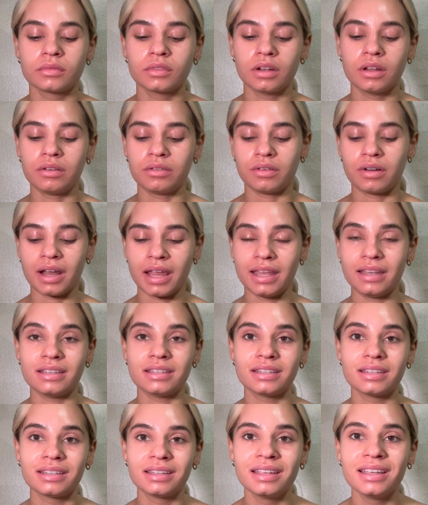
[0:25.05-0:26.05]
All
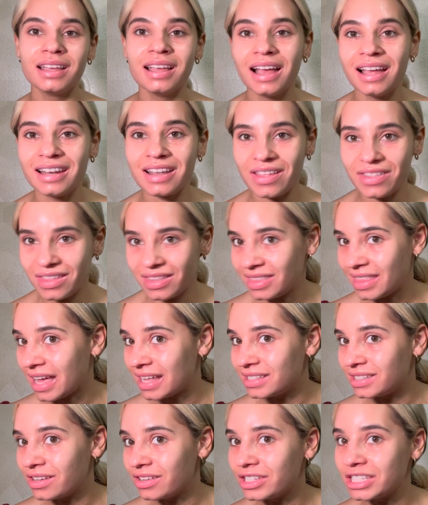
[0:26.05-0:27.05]
right. Now that
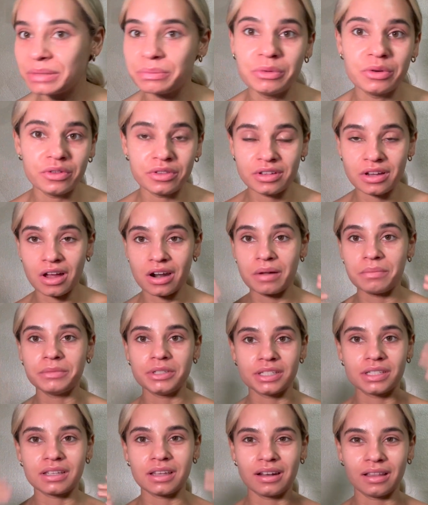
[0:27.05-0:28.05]
that's all smoothed on, I'm
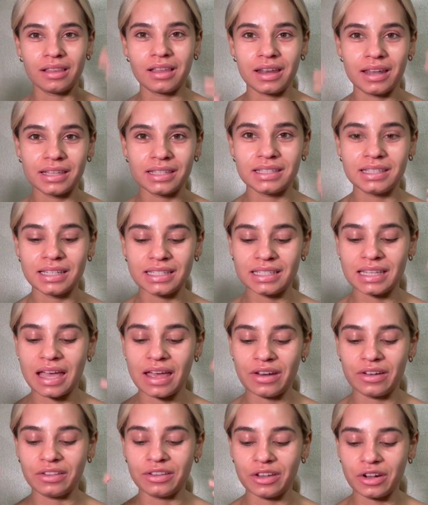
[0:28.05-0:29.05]
just going to let it sit down
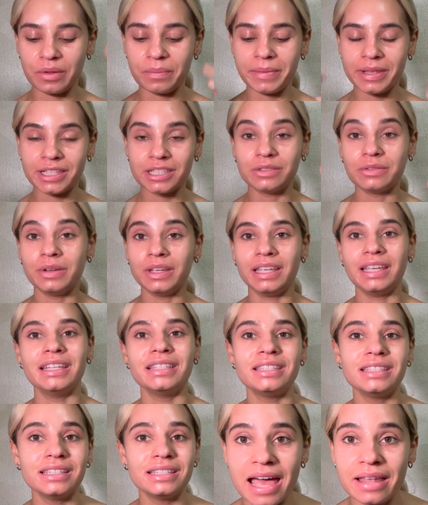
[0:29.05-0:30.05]
a little bit so it
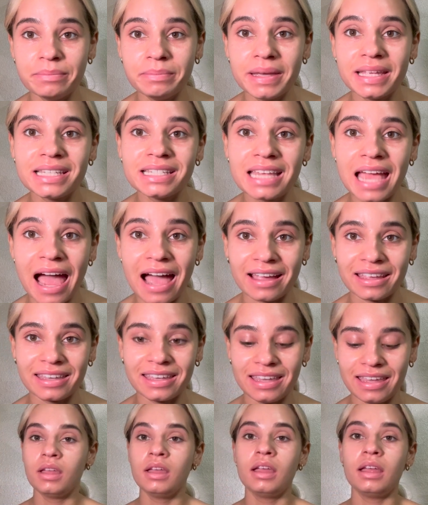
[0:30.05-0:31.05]
gets a bit
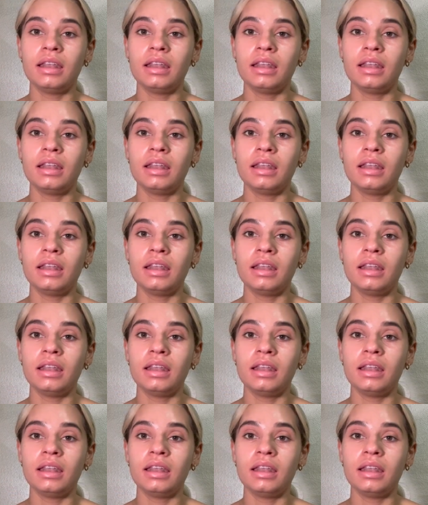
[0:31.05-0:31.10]
tacky.